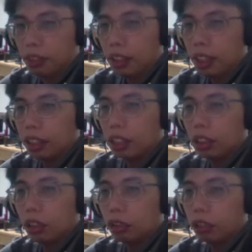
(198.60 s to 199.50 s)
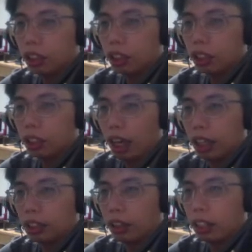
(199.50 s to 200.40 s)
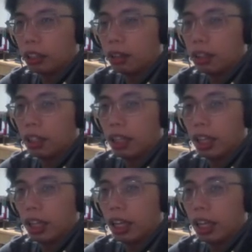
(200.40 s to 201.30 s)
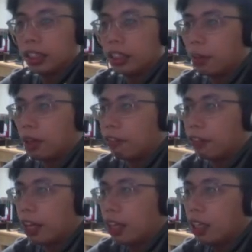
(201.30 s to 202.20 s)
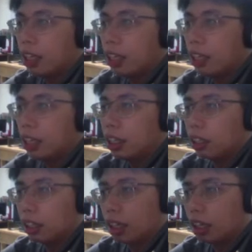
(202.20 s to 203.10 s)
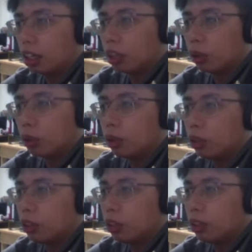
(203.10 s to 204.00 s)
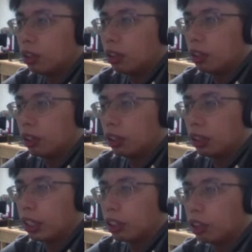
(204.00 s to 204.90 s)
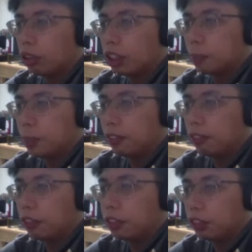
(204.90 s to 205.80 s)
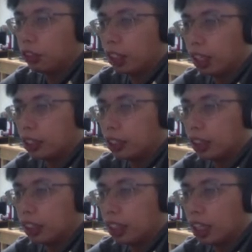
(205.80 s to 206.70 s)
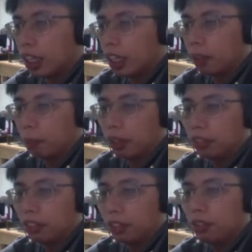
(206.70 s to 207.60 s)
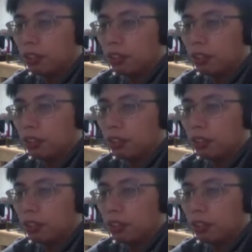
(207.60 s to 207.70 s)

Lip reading: And then go to your Android XML file code, or you can do the split view so you can see the preview.